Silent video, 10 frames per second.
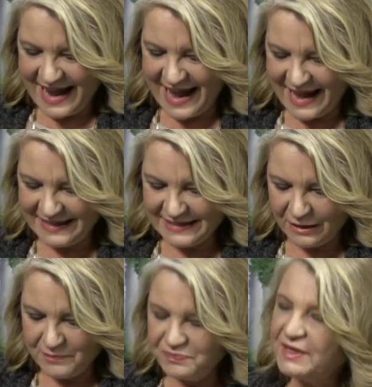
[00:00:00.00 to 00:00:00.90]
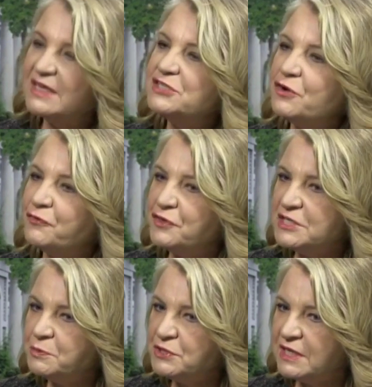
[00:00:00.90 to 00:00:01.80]
And um, so for
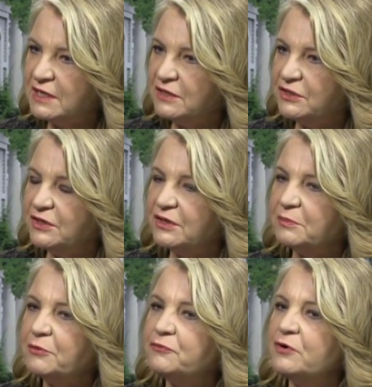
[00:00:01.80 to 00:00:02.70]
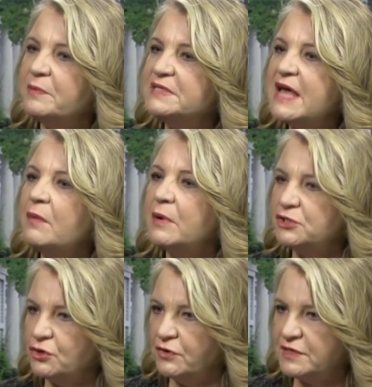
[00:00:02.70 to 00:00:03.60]
this particular performance, how
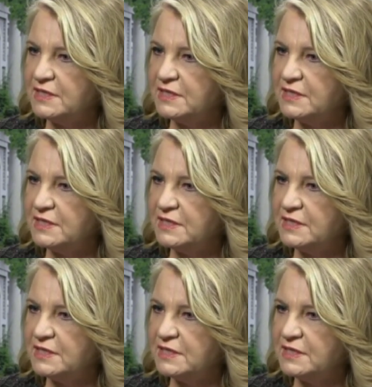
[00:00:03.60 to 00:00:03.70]
much are the